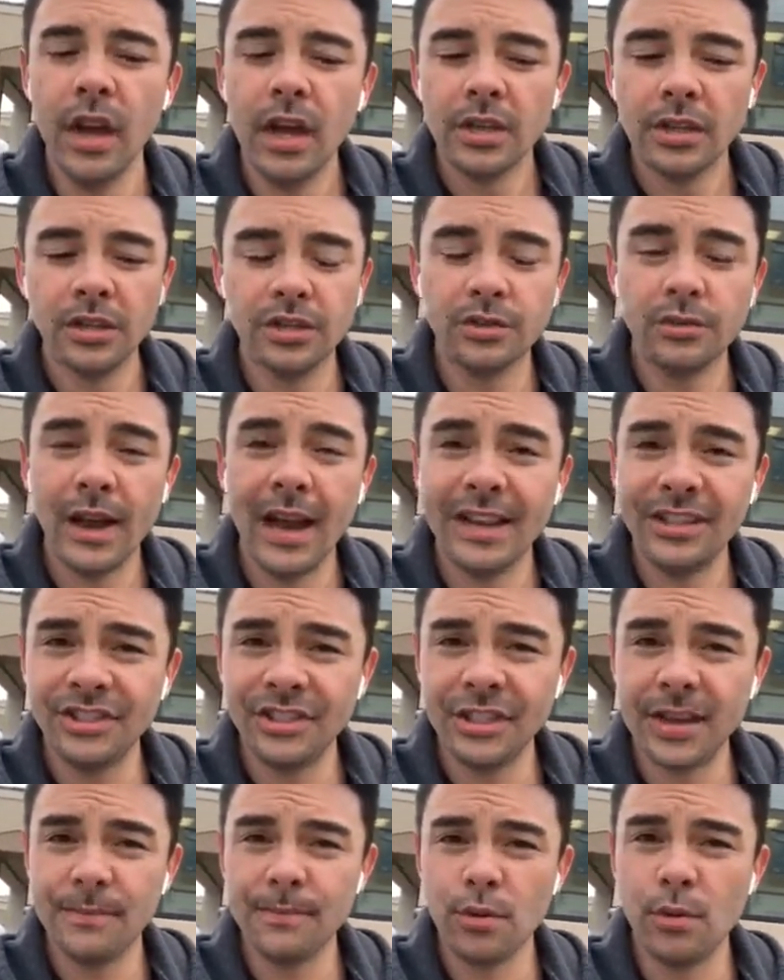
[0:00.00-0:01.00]
So
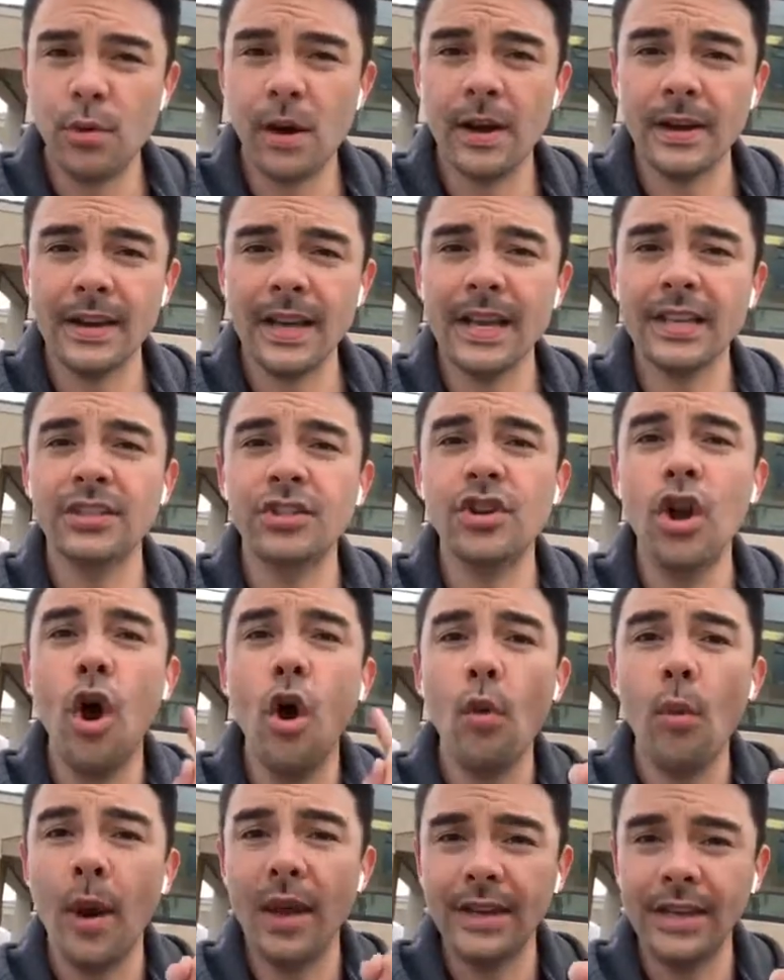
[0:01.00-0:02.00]
strategy number one is
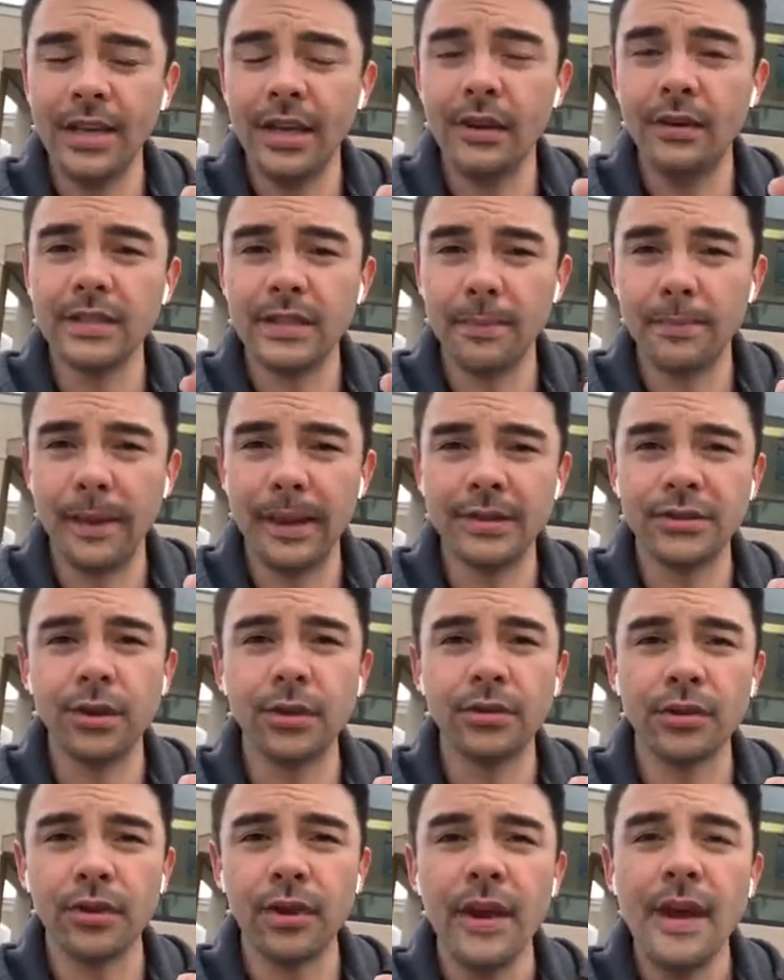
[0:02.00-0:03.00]
know when to use a
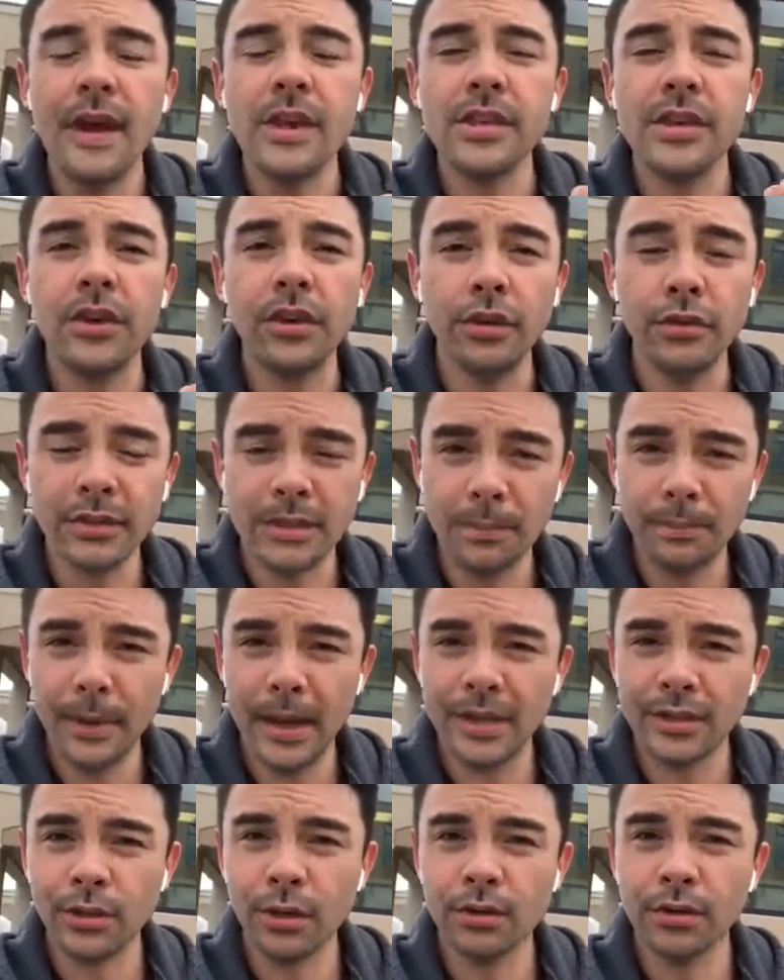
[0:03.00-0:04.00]
placeholder. You use a
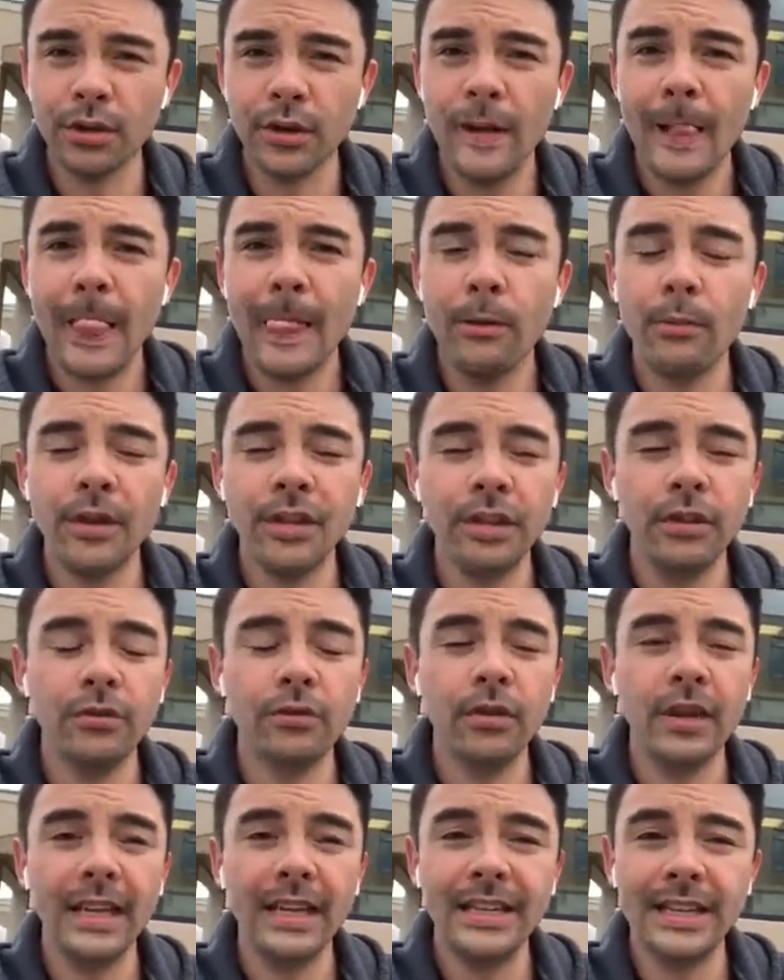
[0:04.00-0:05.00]
placeholder when you
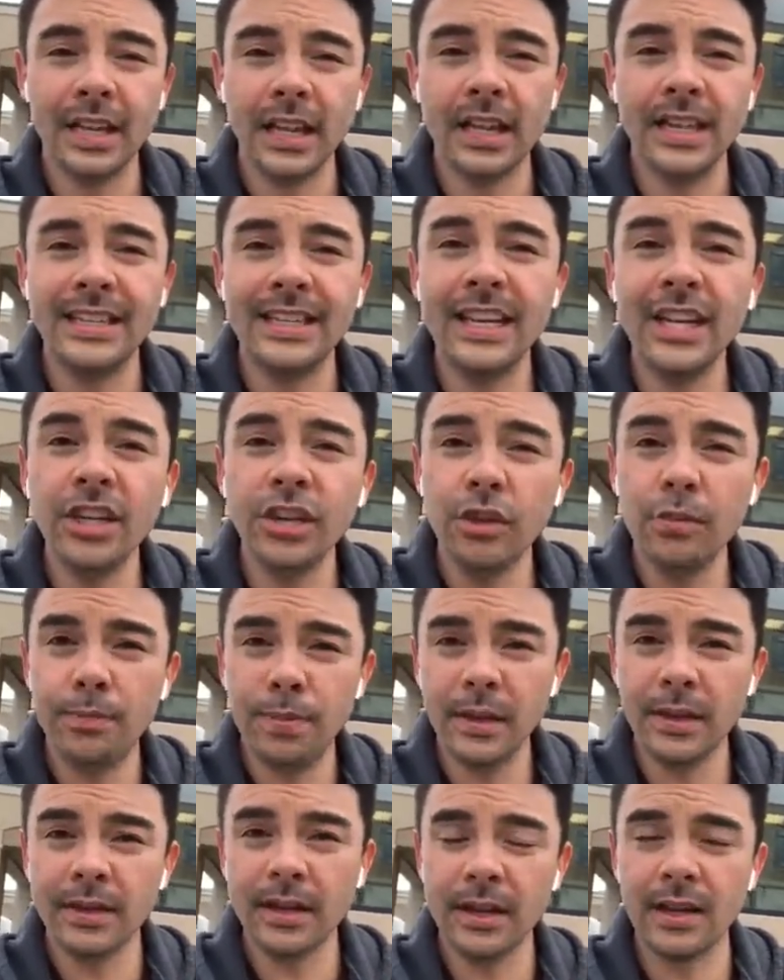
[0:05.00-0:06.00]
need to continue
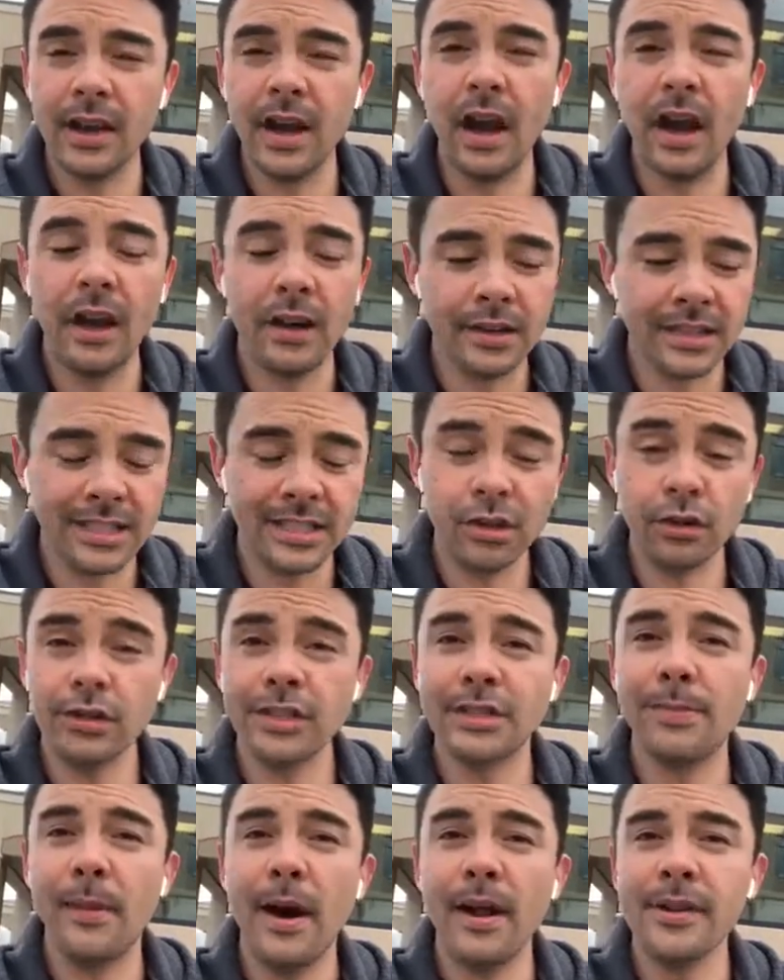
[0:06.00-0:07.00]
building on a certain
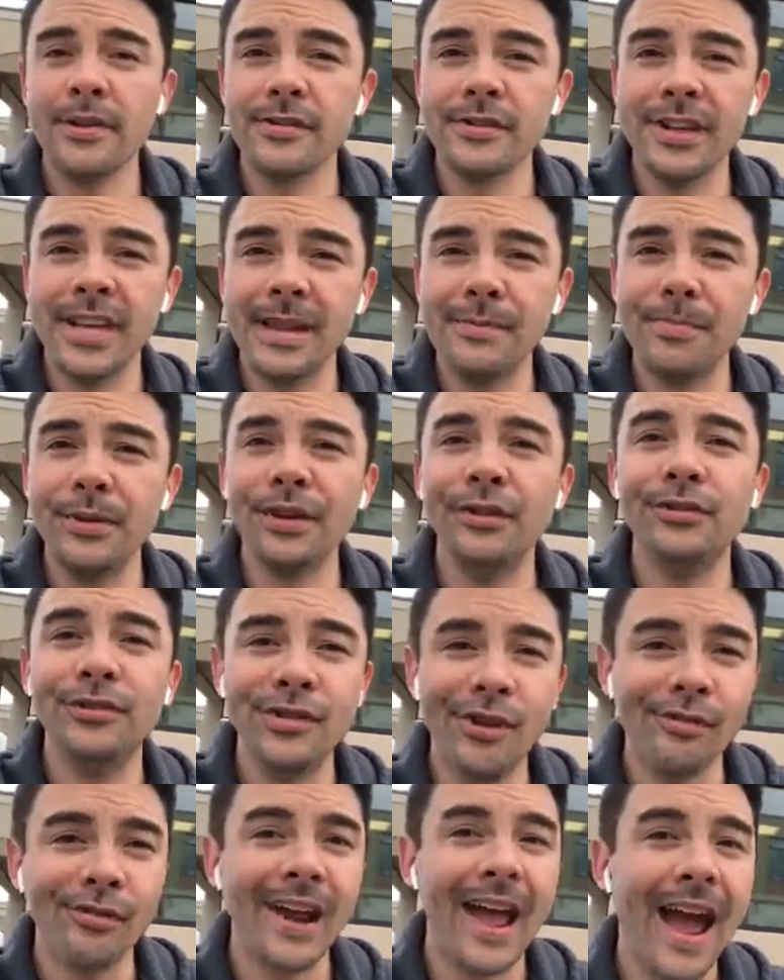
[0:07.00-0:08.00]
spot in your team, but you
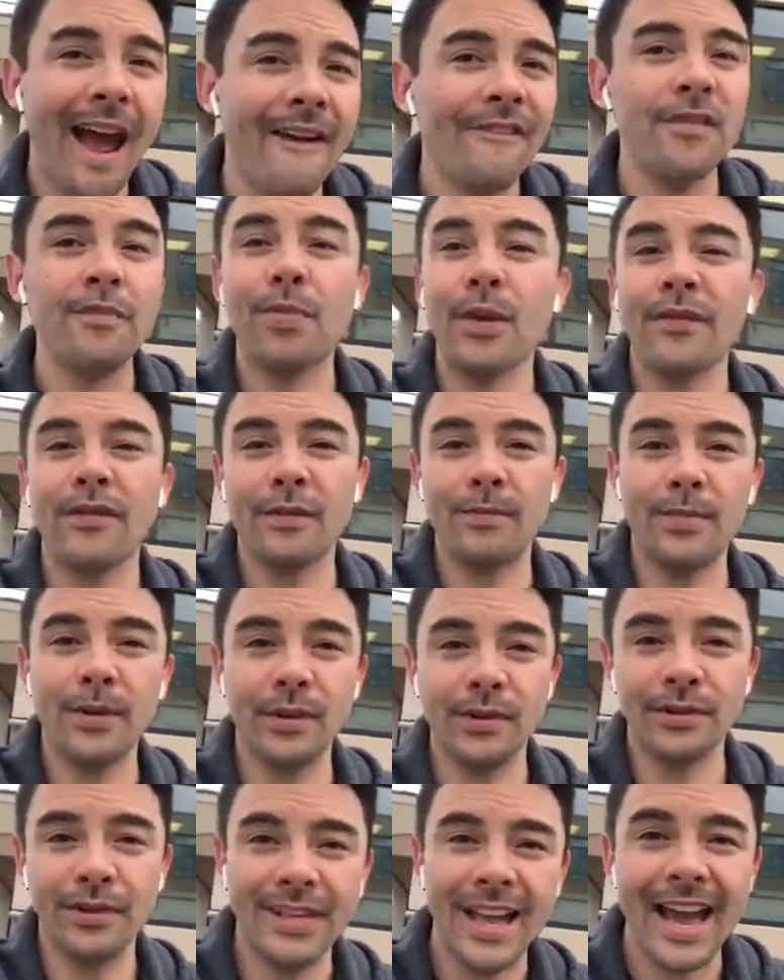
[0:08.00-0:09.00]
don't have the perfect
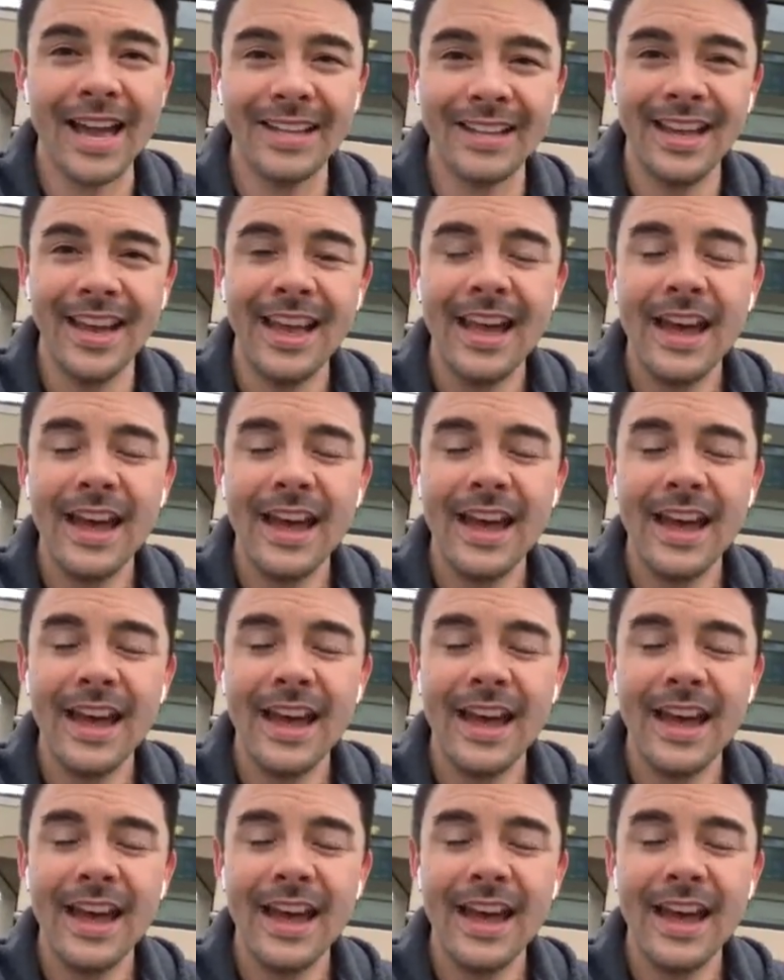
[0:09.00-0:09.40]
builder yet.